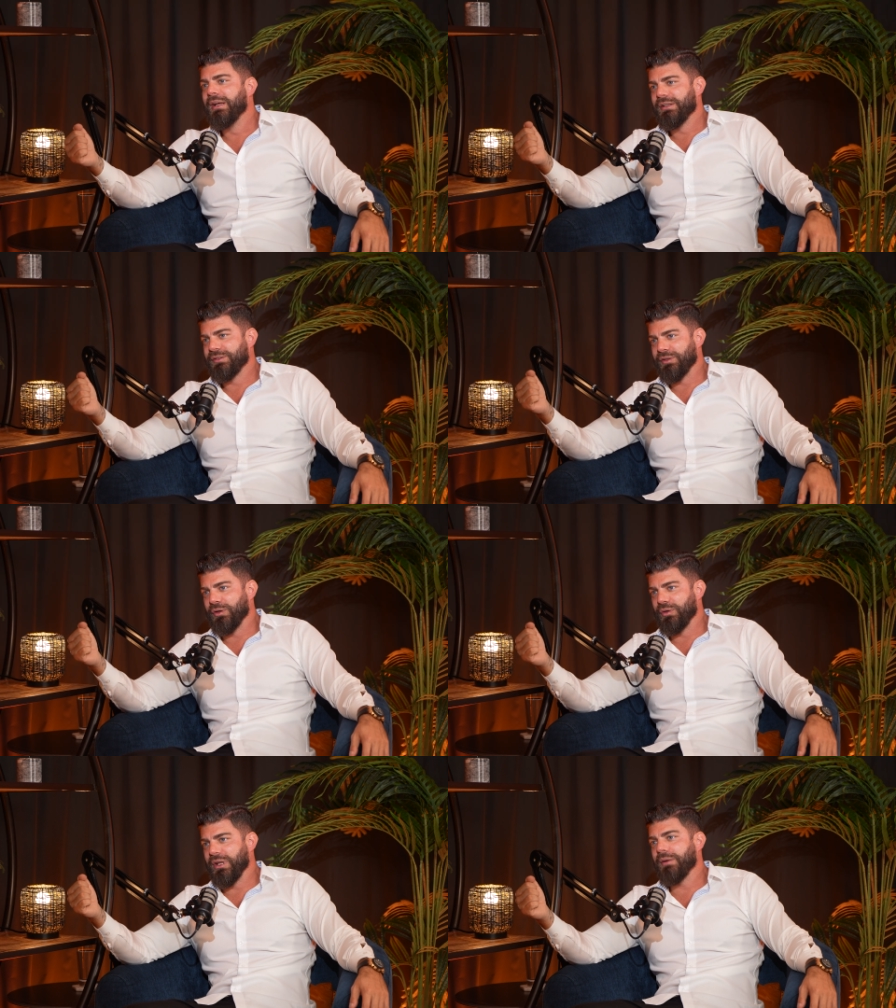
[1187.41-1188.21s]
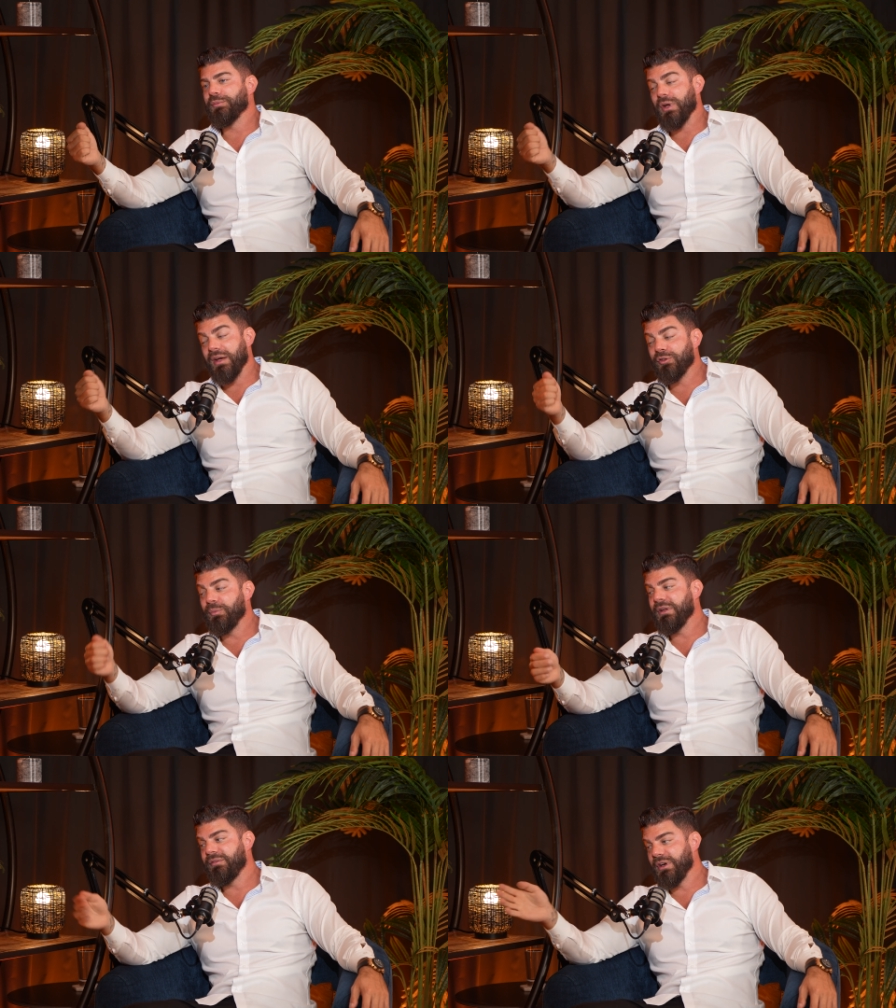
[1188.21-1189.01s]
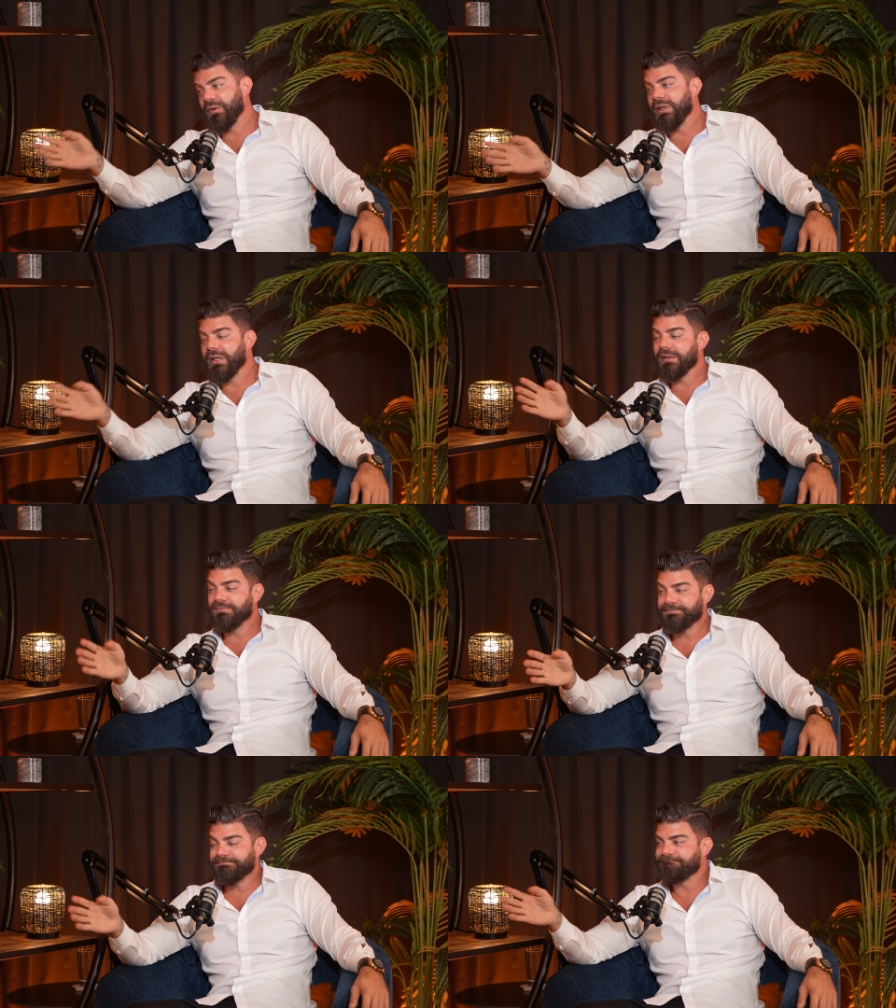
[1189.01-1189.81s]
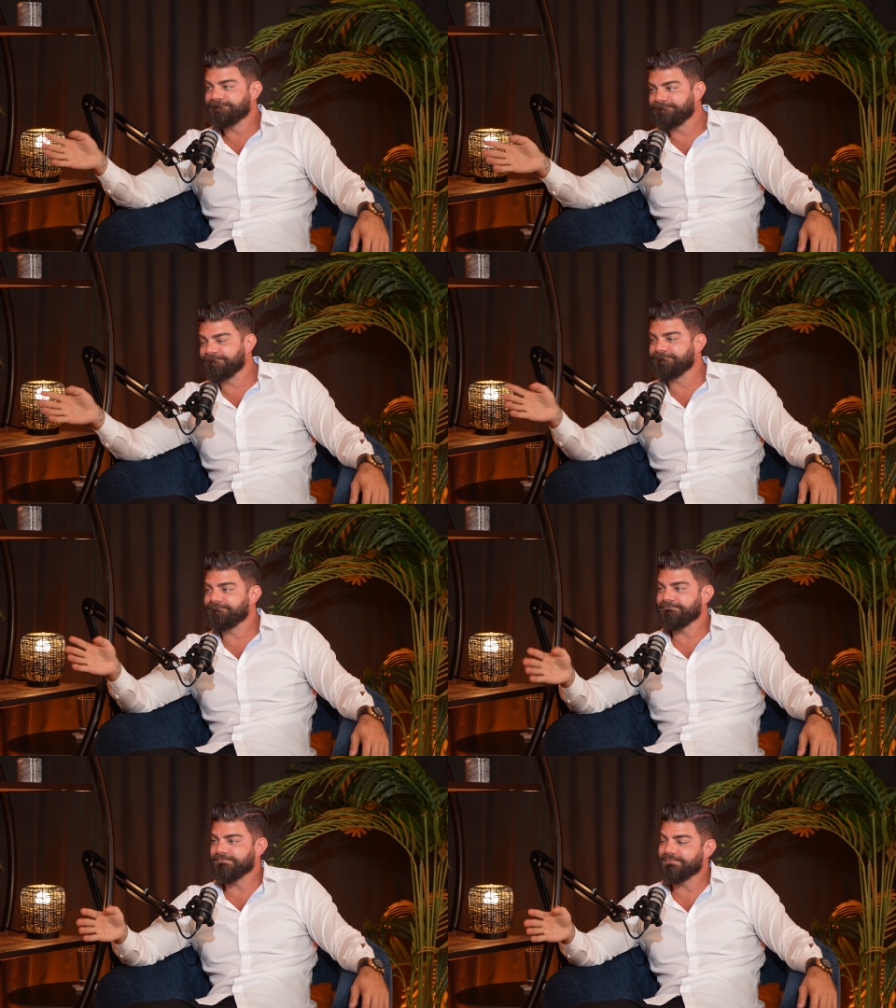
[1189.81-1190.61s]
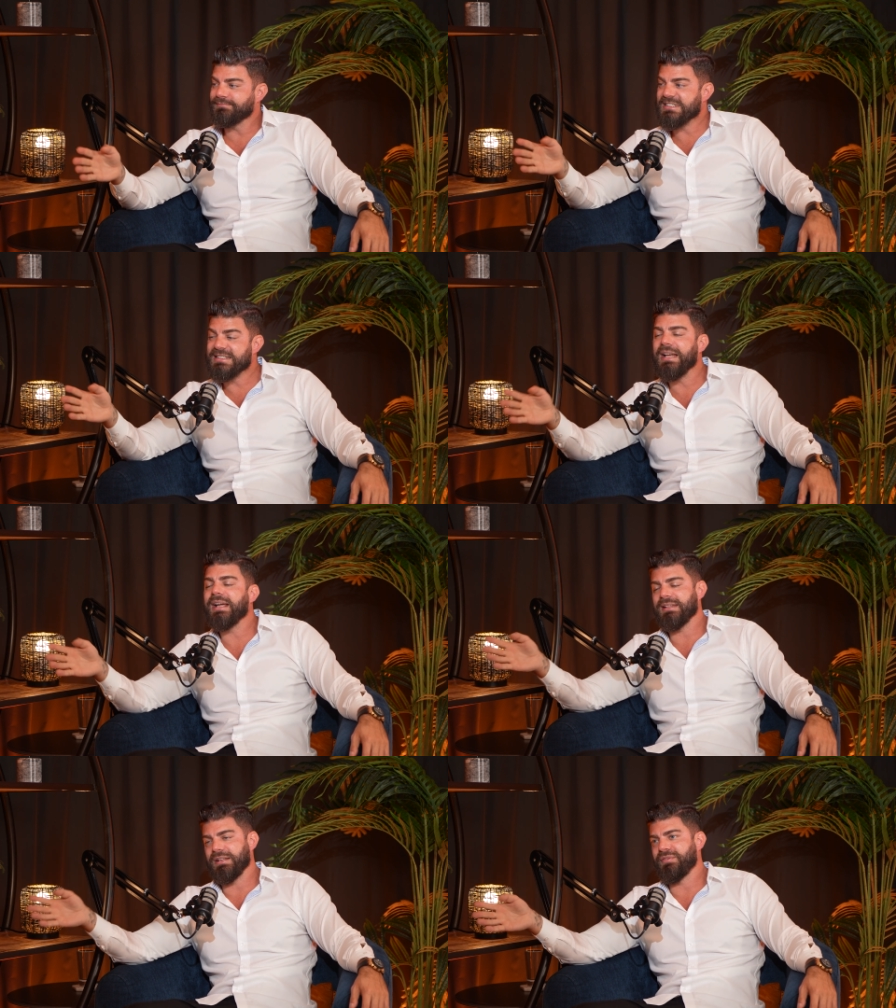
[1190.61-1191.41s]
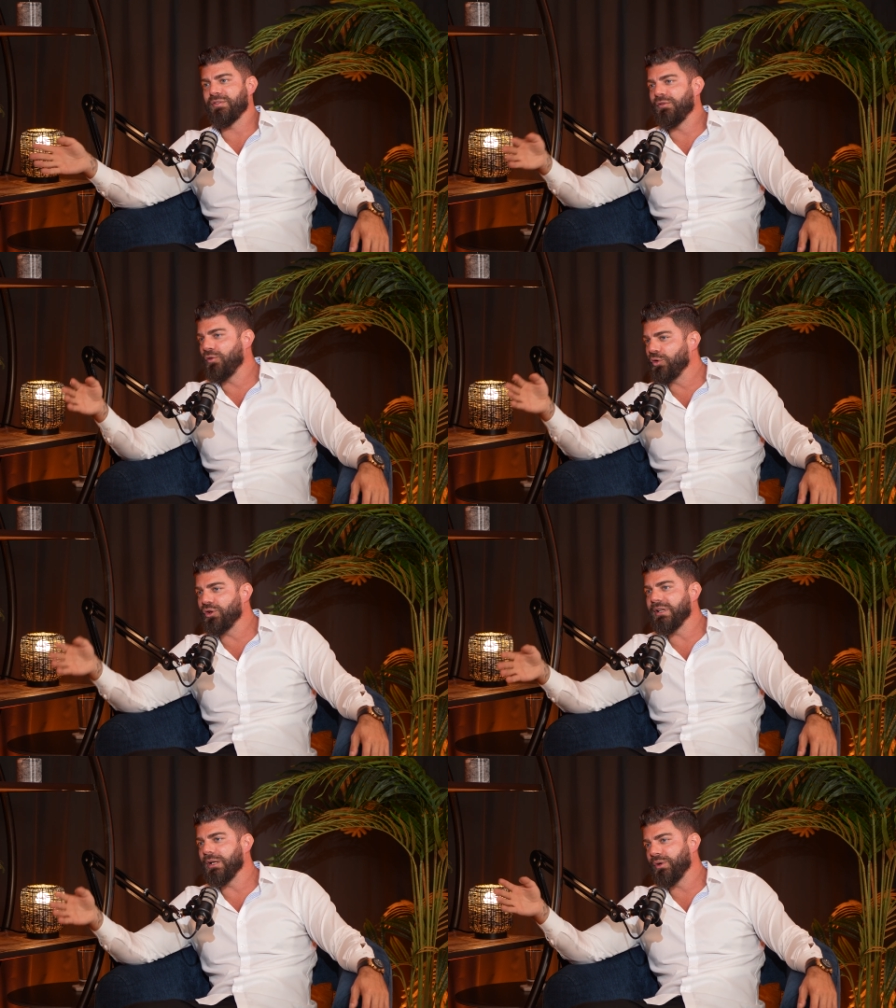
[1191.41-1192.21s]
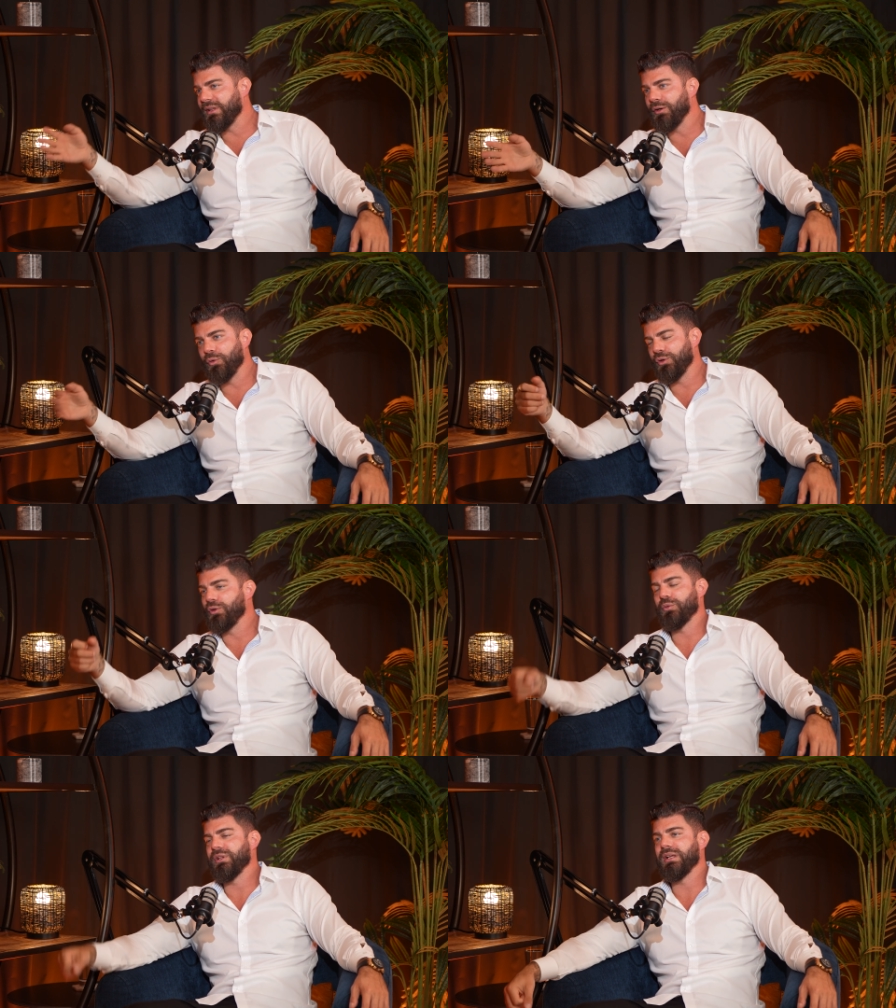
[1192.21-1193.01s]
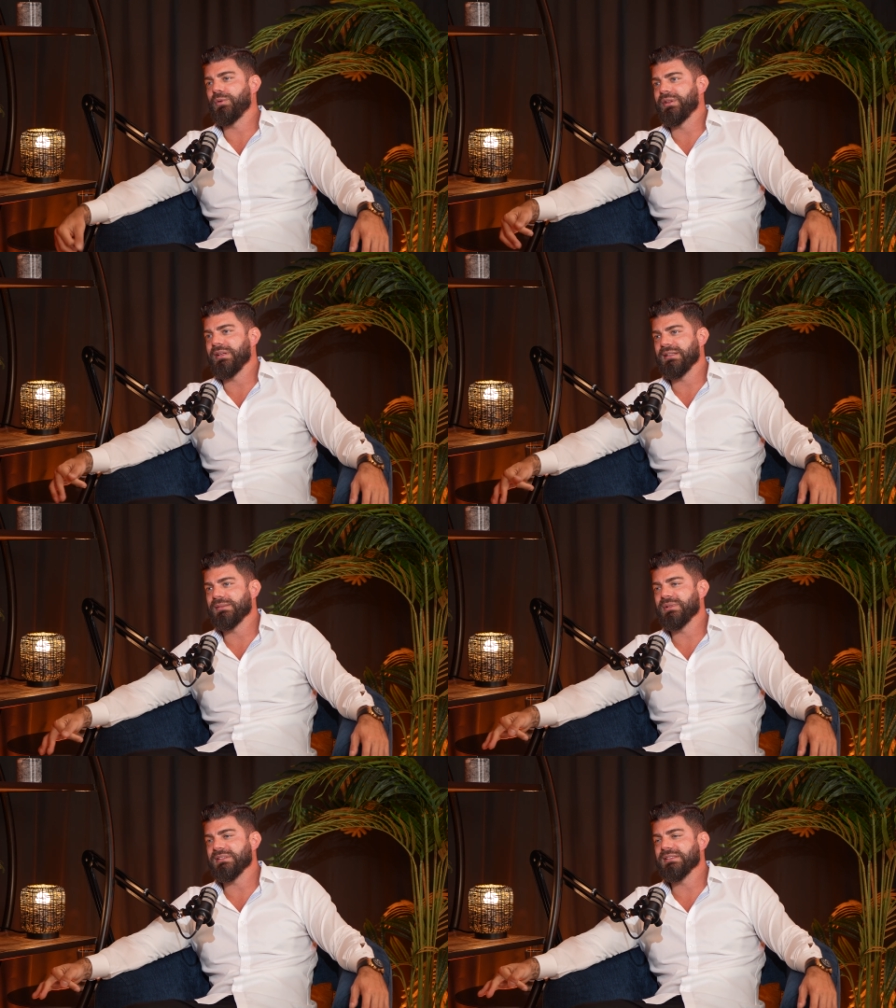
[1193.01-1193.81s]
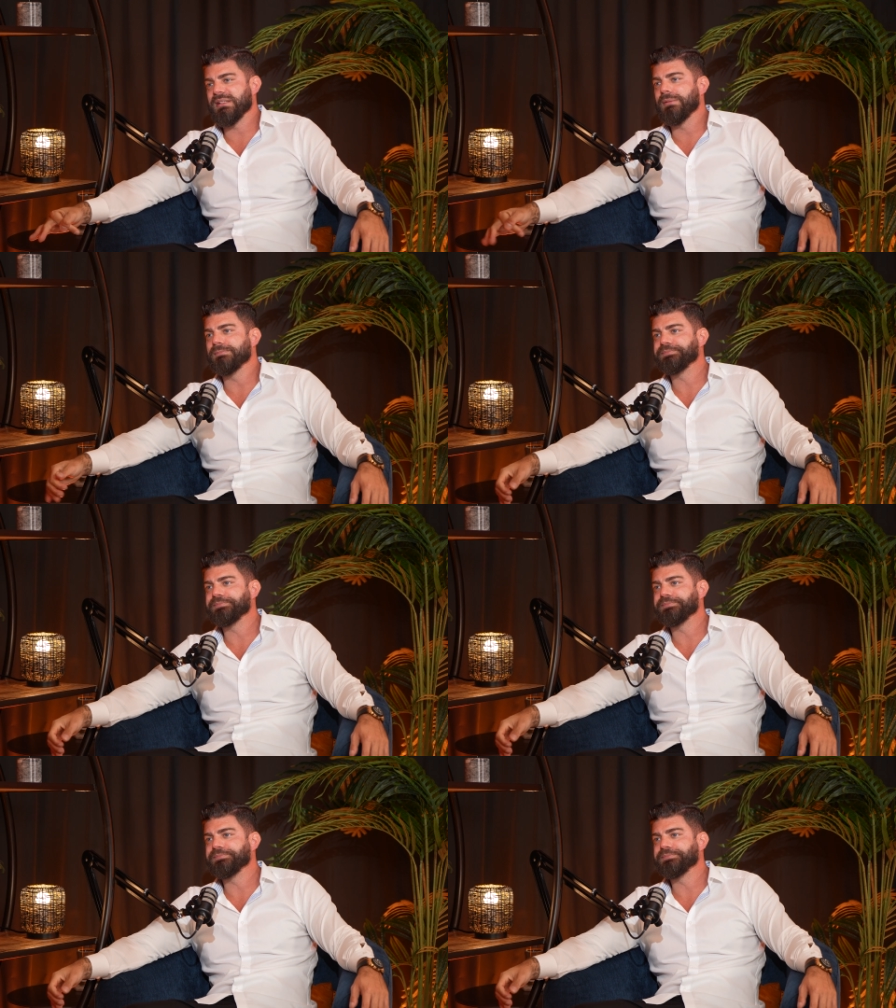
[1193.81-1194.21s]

So yeah, you have to be very selective of who you deal with and who you don't deal with in this business. Yeah.